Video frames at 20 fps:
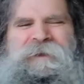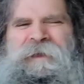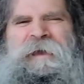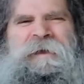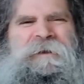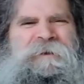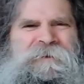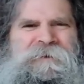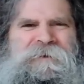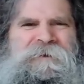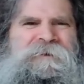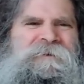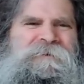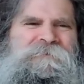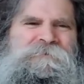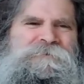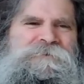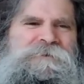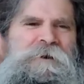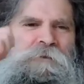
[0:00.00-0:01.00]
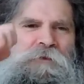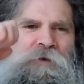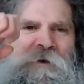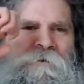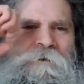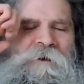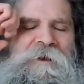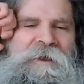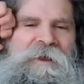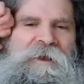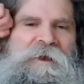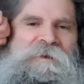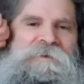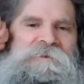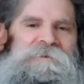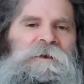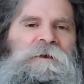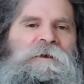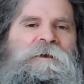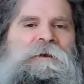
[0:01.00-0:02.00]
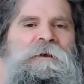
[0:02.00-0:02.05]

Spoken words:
Canada or somewhere, I guess.